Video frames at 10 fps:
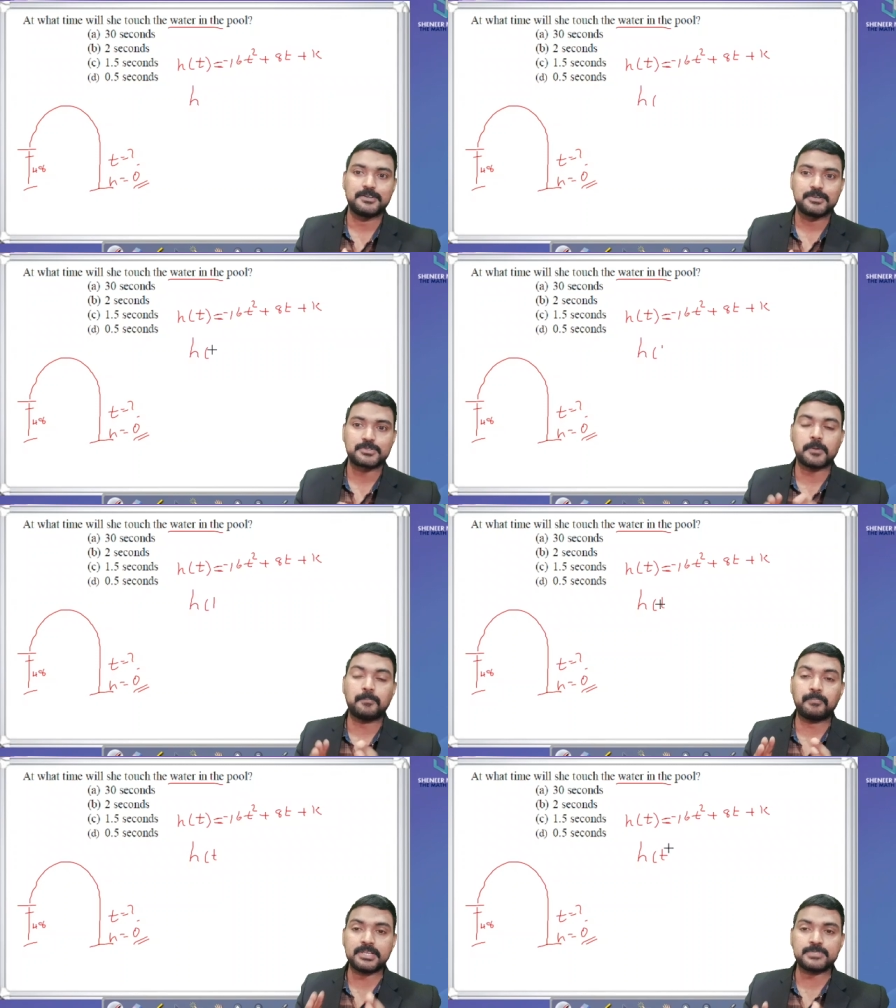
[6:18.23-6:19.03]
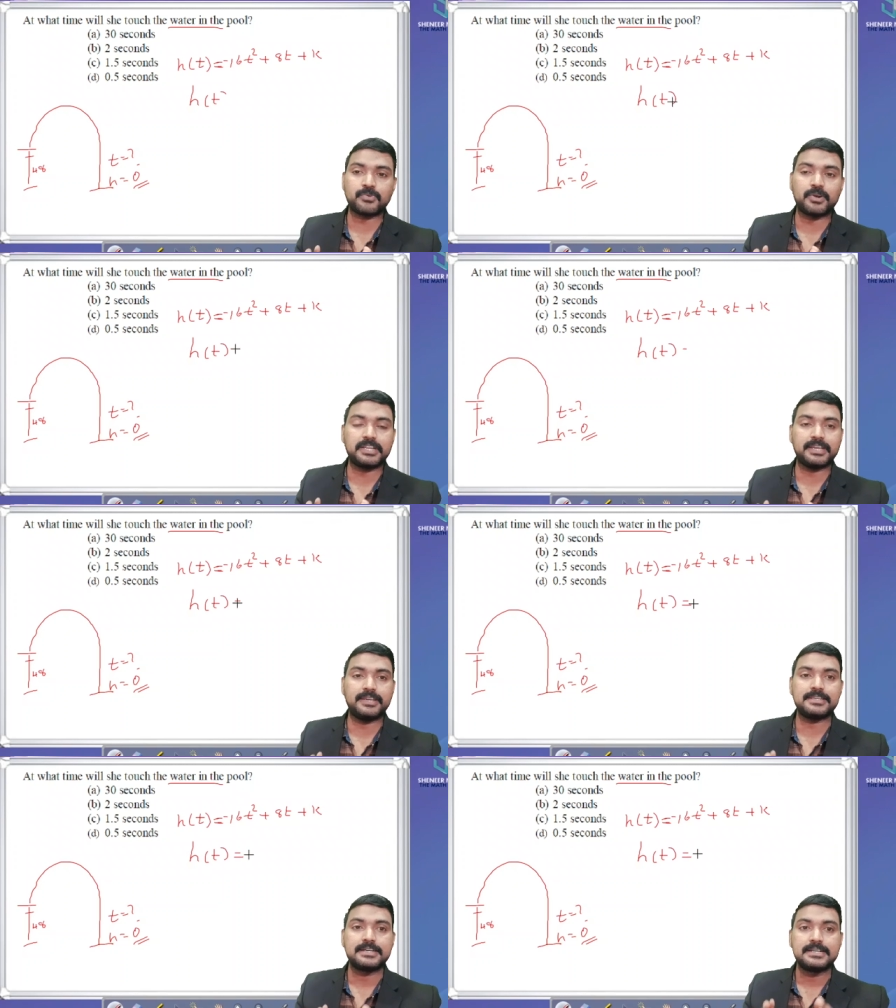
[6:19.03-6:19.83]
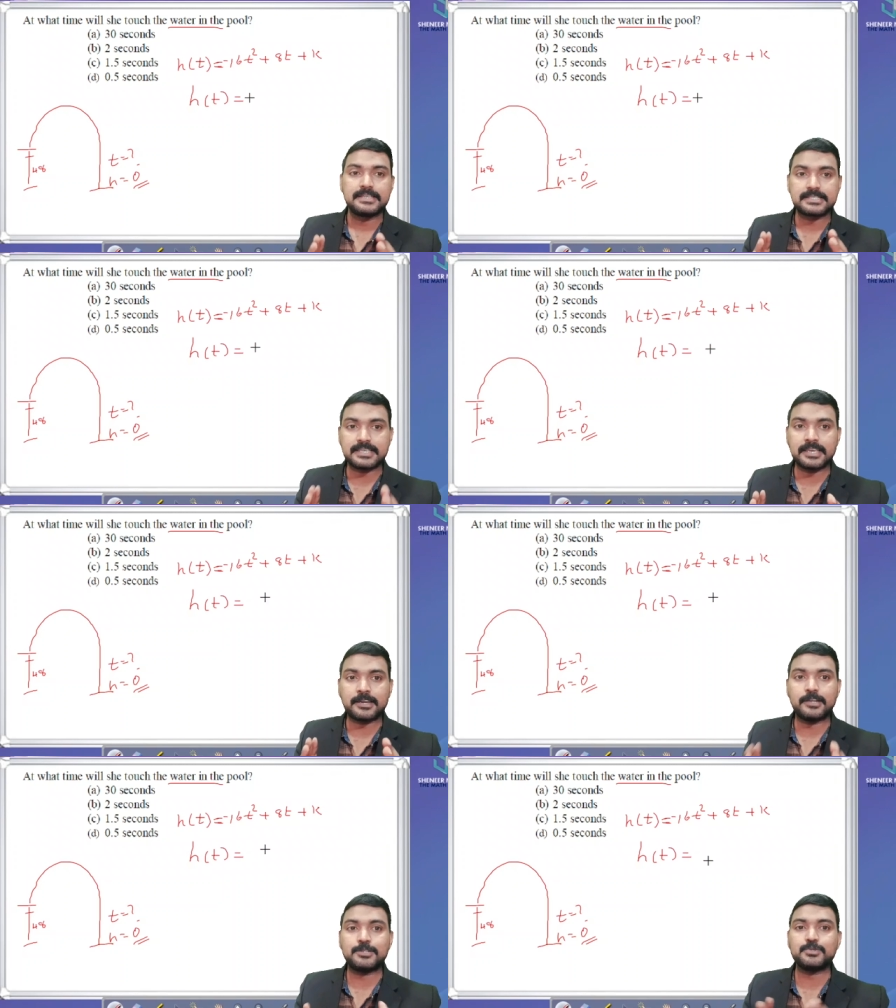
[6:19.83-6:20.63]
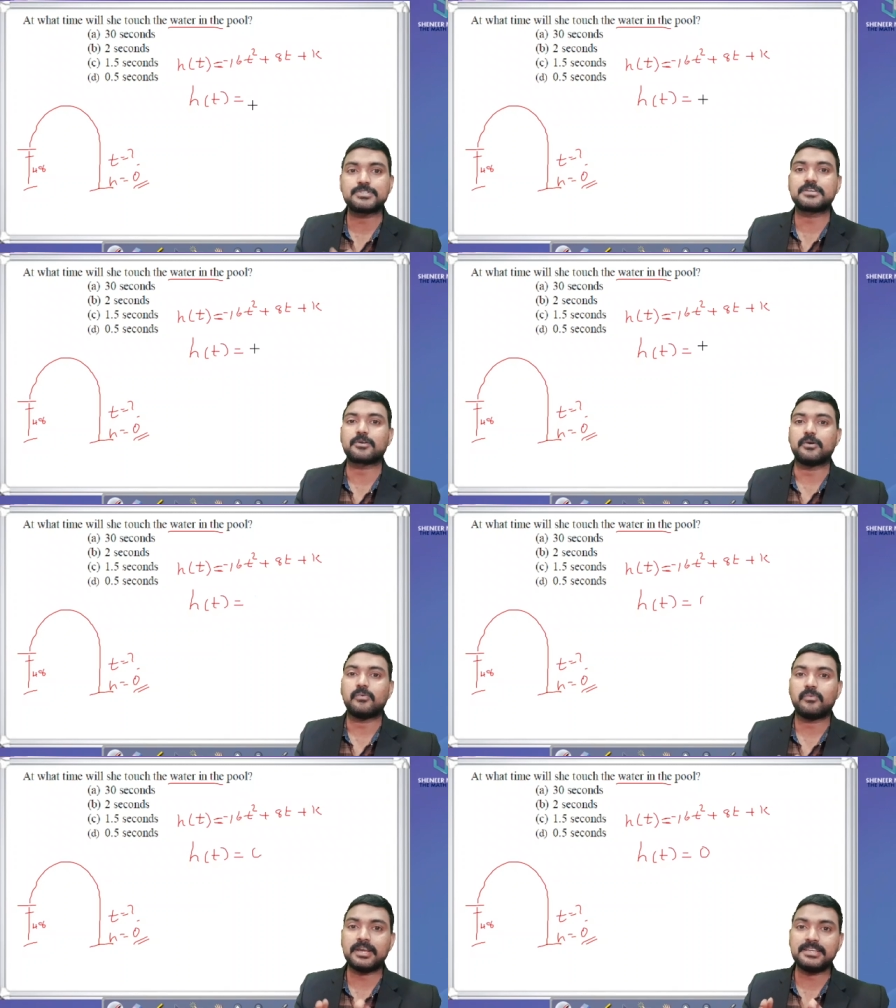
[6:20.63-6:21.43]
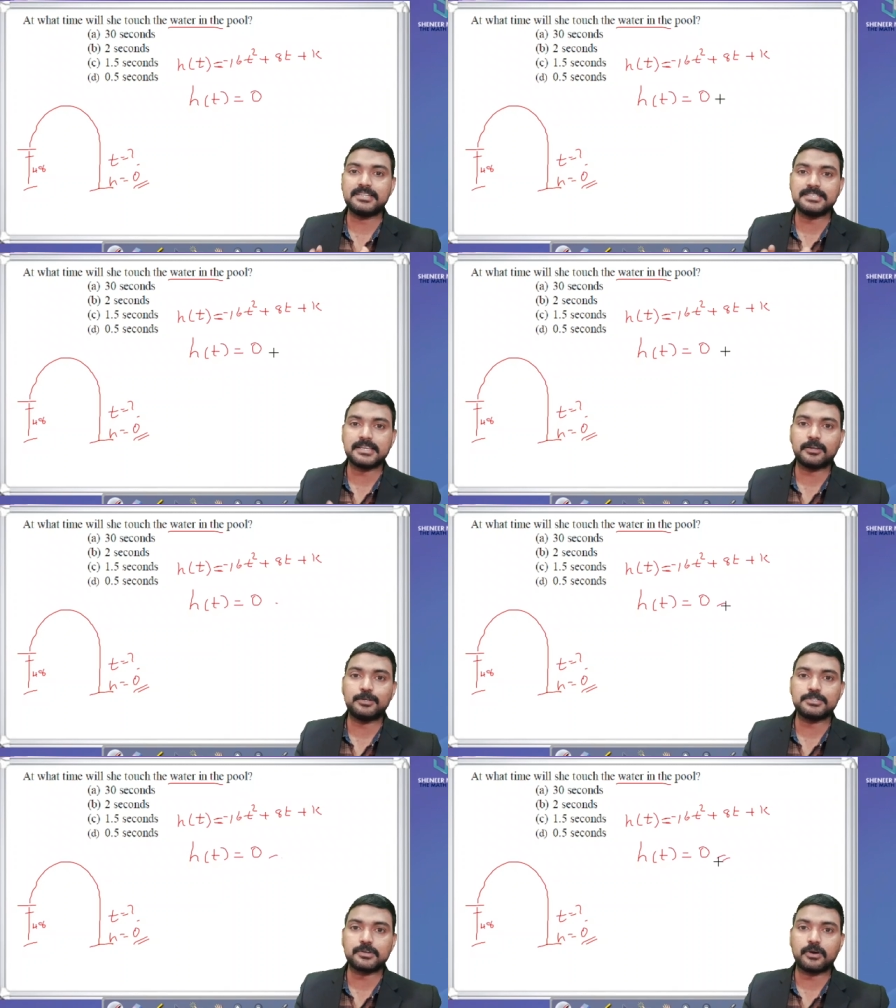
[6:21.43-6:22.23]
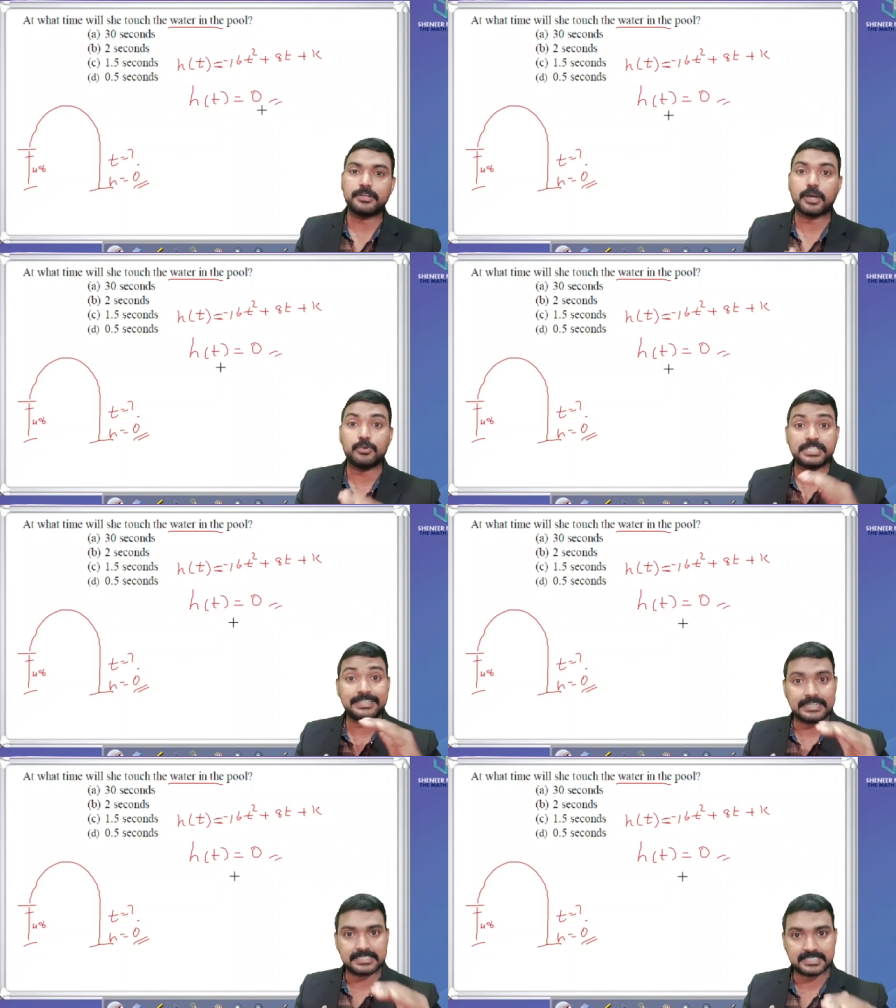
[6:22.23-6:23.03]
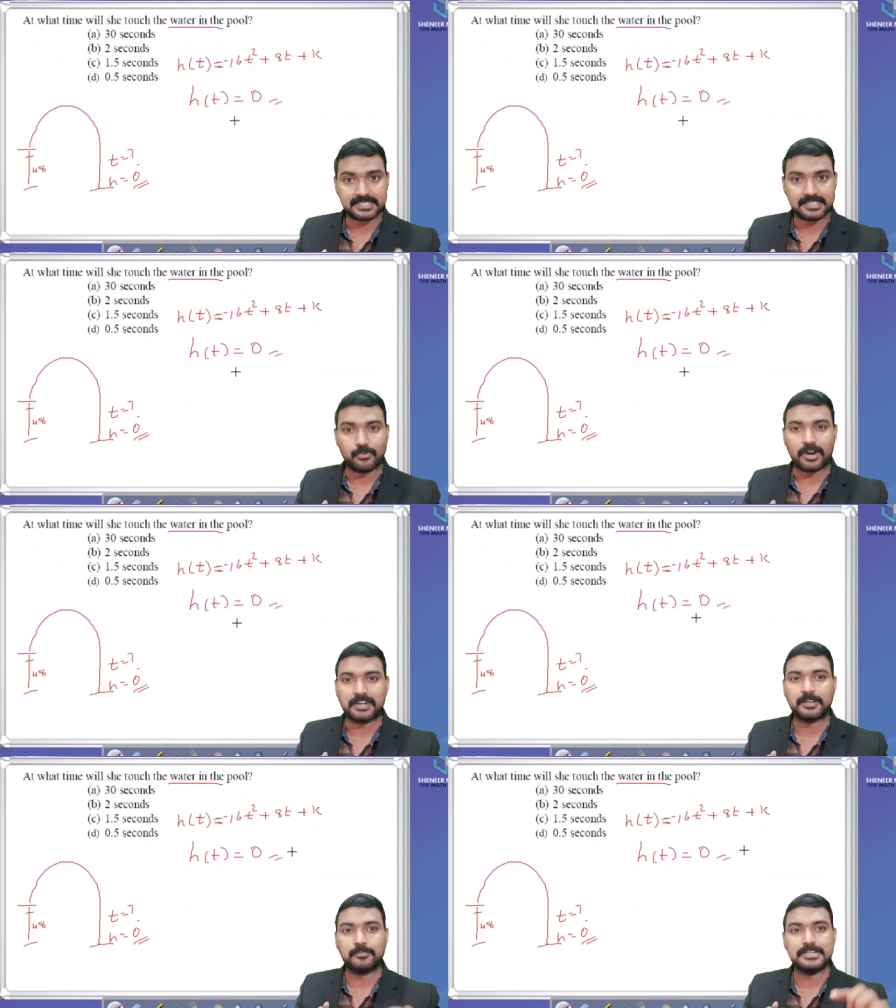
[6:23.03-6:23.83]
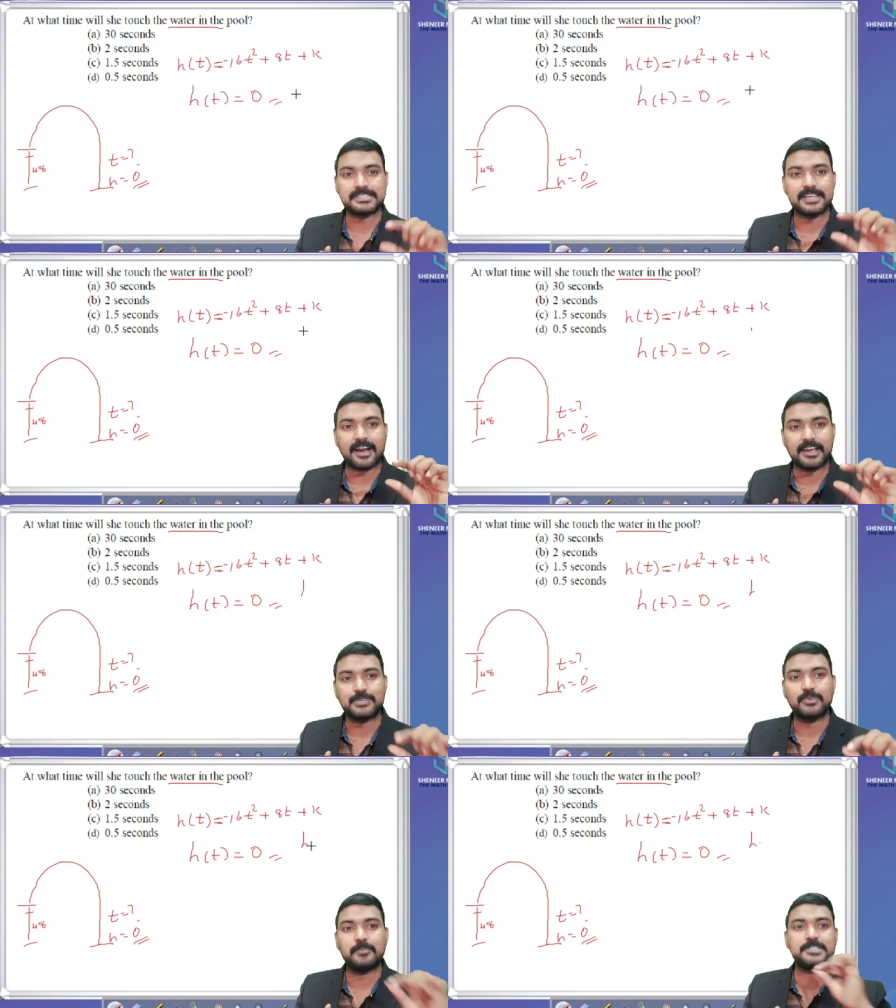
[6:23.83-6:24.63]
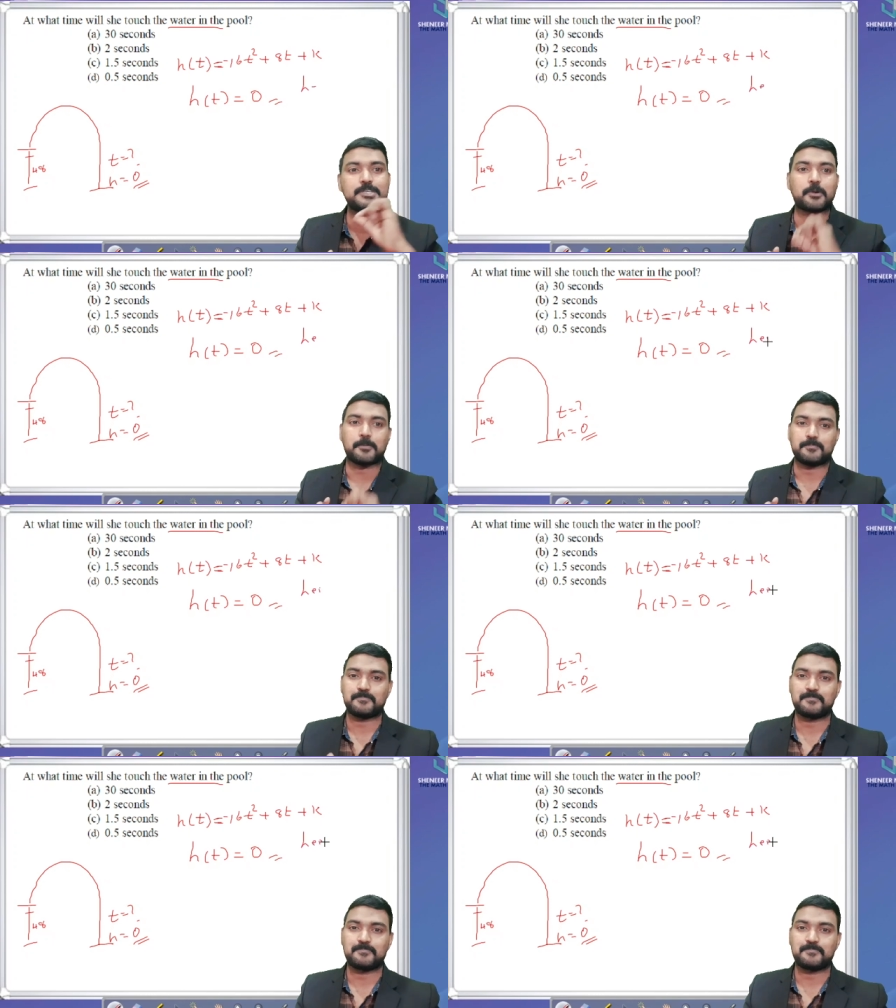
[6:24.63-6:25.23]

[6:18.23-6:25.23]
So plus 48 is equal to 0. Why it is equal to 0? Now she touches the water means the height will be 0.